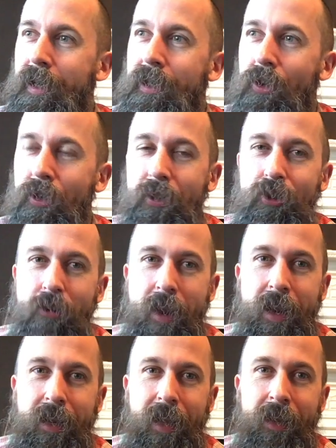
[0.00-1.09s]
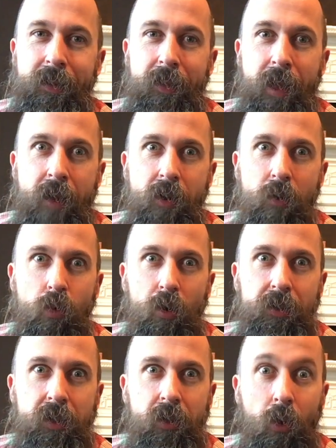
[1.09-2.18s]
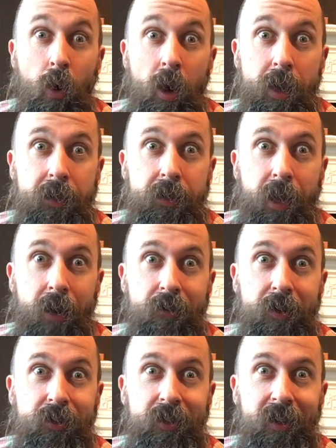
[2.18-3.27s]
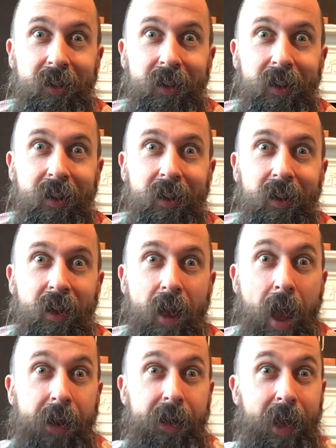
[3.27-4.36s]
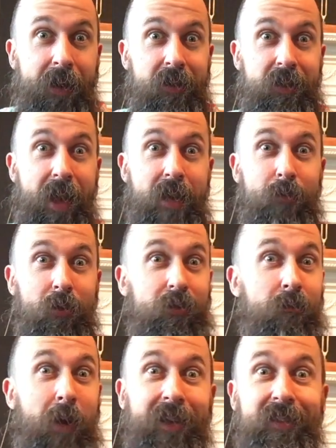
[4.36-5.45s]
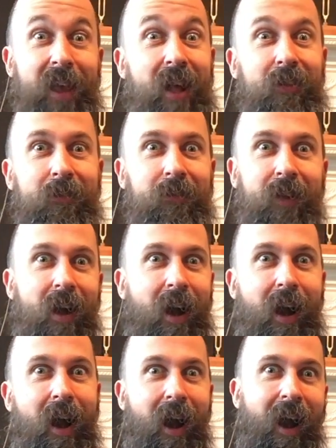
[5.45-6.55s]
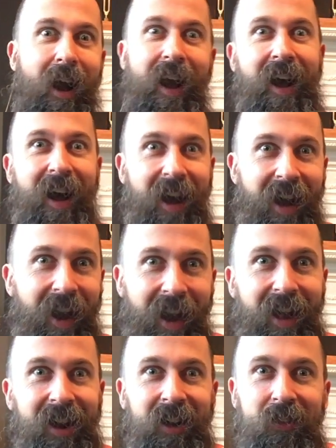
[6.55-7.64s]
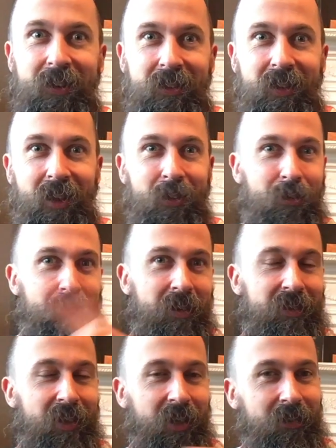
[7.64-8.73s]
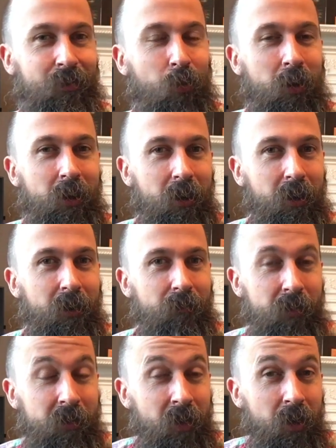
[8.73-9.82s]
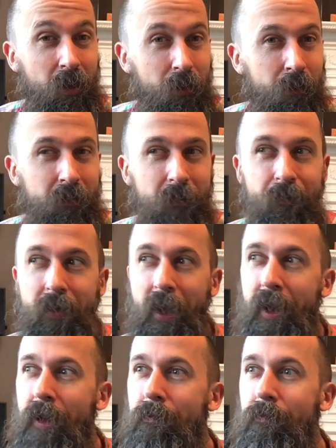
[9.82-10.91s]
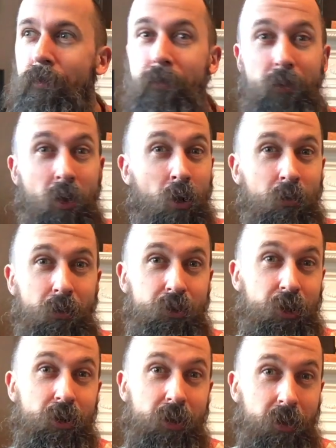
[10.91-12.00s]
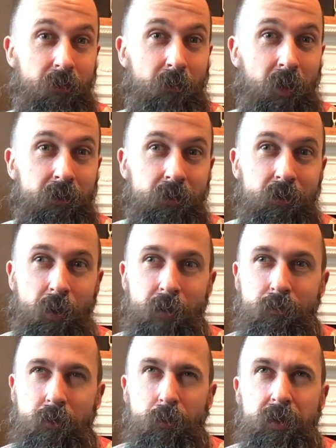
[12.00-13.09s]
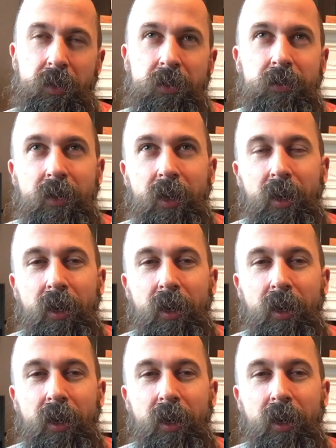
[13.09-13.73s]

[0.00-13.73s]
got on the train, and there I was in the quiet carriage, and I had a table to myself. The other 3 seats were reserved for the whole of the journey from London to Edinburgh, which is,